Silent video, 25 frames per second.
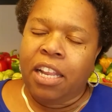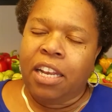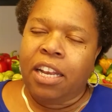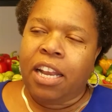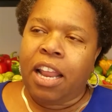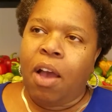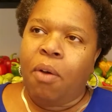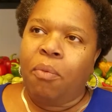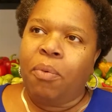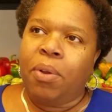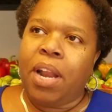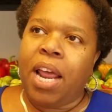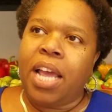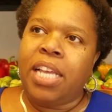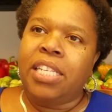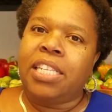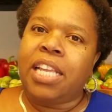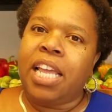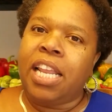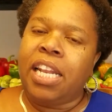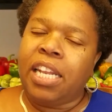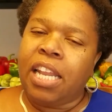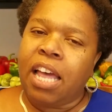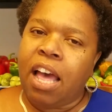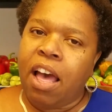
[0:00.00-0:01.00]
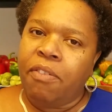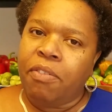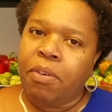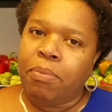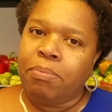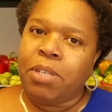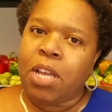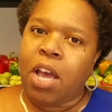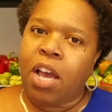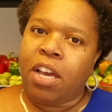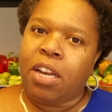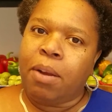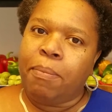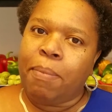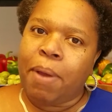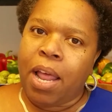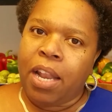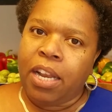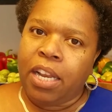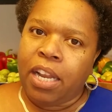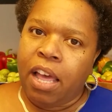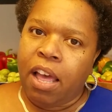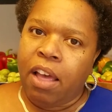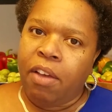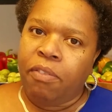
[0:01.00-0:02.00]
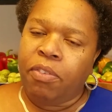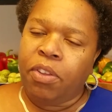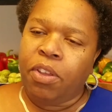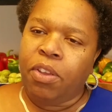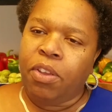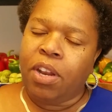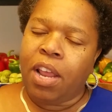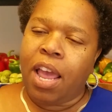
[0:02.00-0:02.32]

Now, when I say love, I'm talking about love.